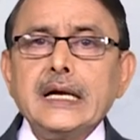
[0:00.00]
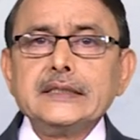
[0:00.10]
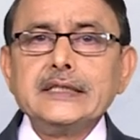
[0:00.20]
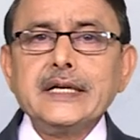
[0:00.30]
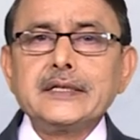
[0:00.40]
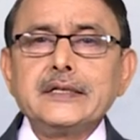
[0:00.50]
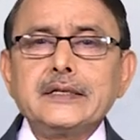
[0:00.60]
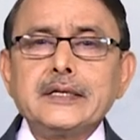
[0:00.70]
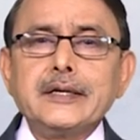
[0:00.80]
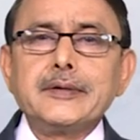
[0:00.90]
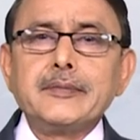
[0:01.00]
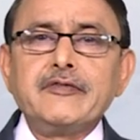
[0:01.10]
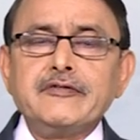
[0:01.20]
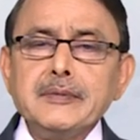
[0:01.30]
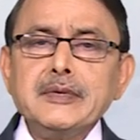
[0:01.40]
that uh, uh,
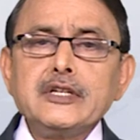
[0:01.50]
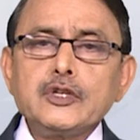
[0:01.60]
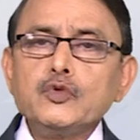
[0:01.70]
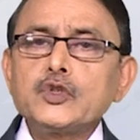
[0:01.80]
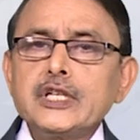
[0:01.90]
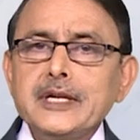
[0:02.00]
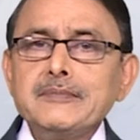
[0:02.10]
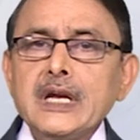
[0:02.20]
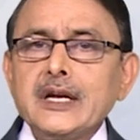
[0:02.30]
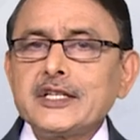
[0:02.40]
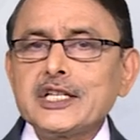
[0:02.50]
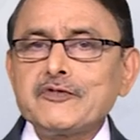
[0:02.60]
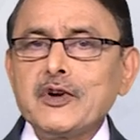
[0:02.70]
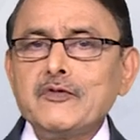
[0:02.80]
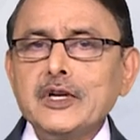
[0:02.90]
women use them
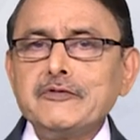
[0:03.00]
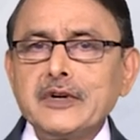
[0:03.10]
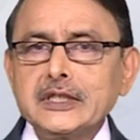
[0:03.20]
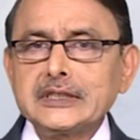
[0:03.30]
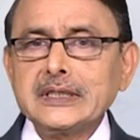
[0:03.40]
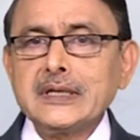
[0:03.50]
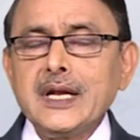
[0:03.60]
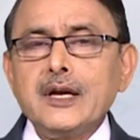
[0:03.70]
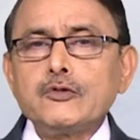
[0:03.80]
just for one function